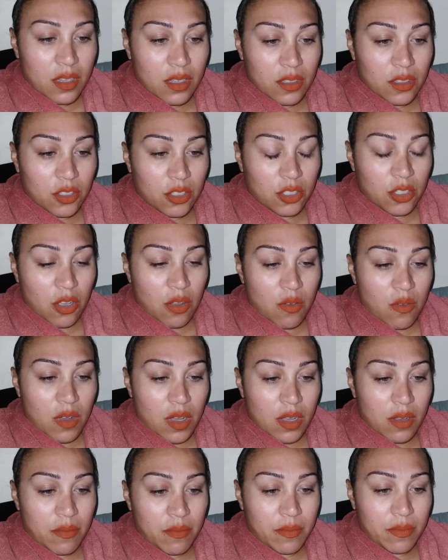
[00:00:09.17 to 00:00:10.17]
So
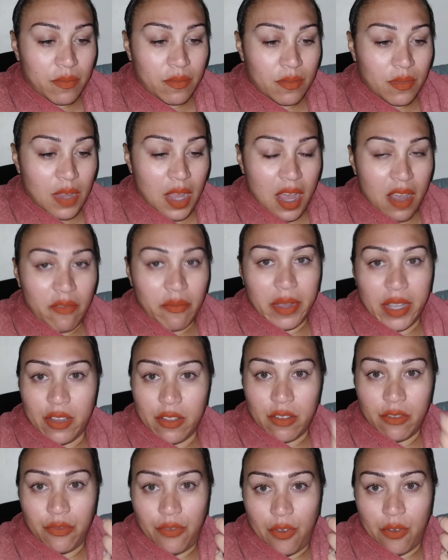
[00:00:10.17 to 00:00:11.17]
I have my
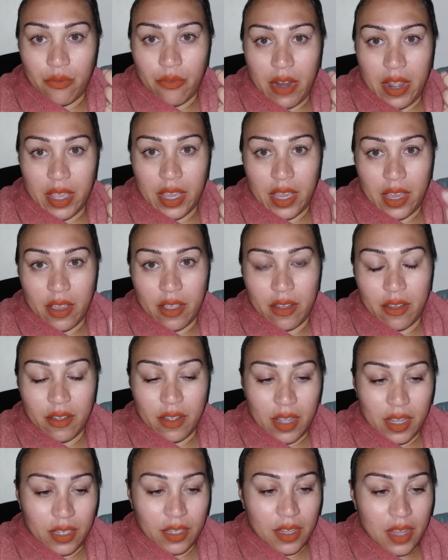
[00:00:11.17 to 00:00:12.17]
other phone right here.
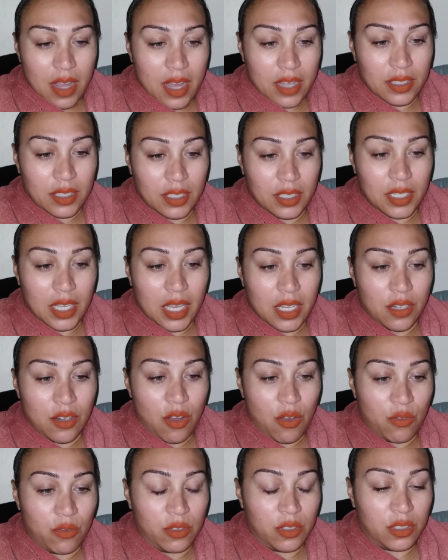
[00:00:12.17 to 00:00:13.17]
I had to take
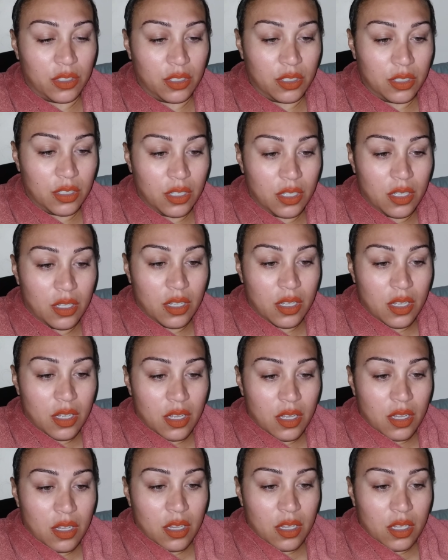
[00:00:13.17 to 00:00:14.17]
notes.
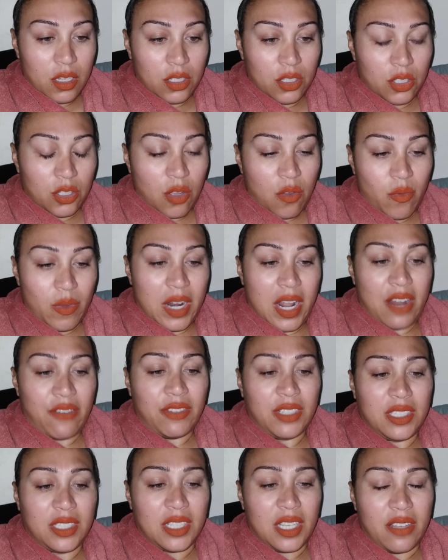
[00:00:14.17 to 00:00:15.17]
So what I
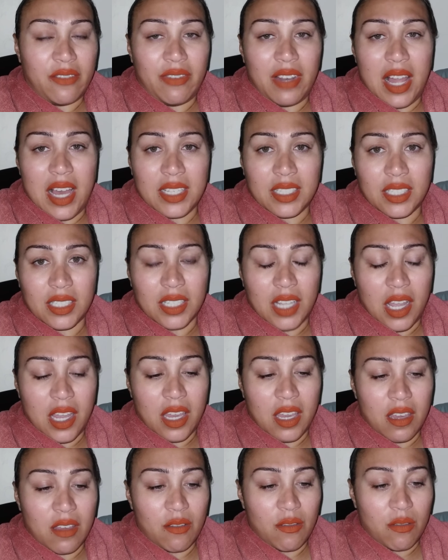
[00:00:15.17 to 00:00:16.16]
received last
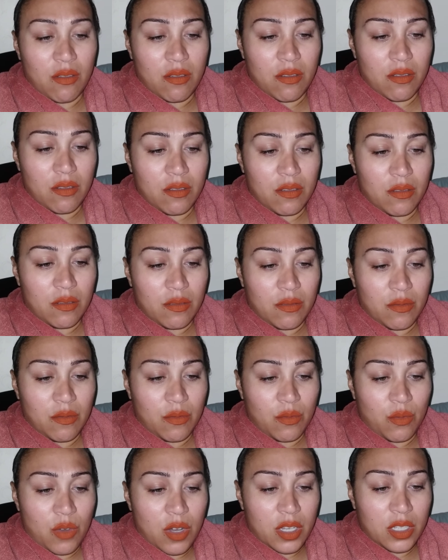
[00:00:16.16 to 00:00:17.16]
night
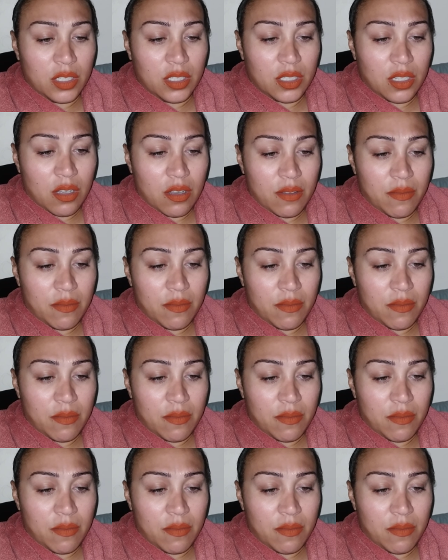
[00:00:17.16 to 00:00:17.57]
was